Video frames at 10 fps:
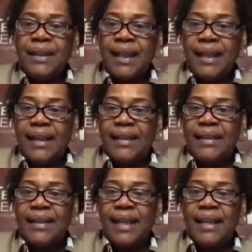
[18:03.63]

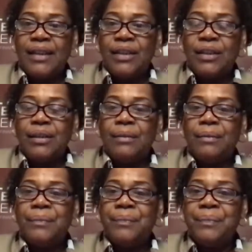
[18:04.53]
Yes, thank
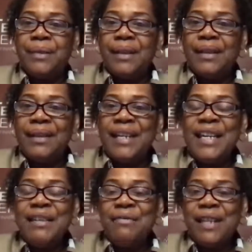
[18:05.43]
you. Good
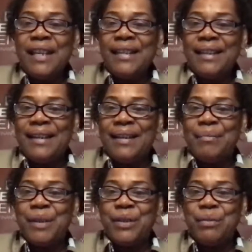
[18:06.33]
evening,
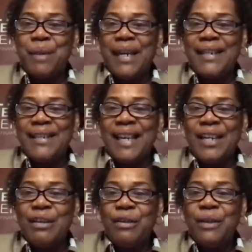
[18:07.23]
uh, Mr. Mays.
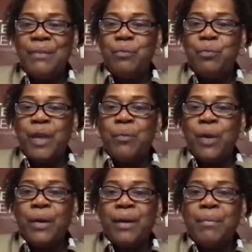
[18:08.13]
Thank you and, and
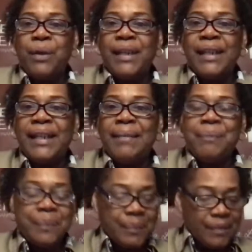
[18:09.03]
welcome on
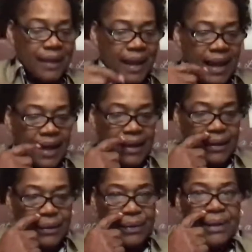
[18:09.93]
in.
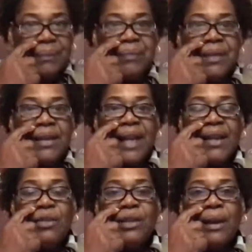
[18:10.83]
Hallelujah.
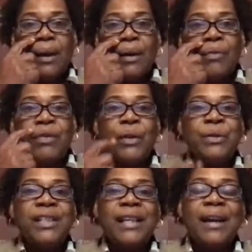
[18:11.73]
Thank you to all of
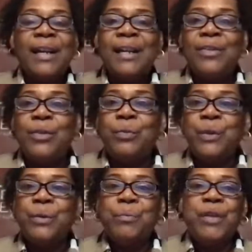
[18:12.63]
those that are in the
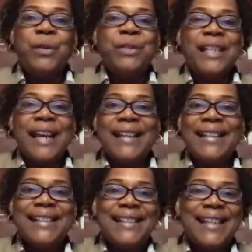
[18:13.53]
room, those that I
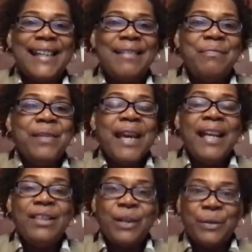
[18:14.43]
can see
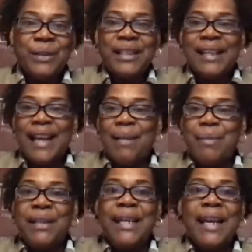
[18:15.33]
and those that
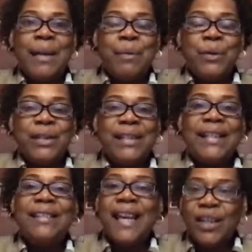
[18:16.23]
I'm unable to
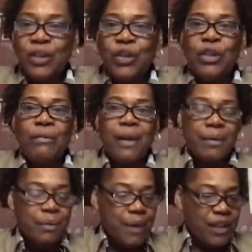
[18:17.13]
see. Thank you so
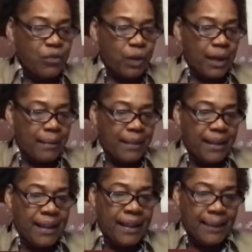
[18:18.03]
very much for
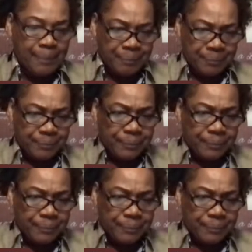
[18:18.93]
coming in.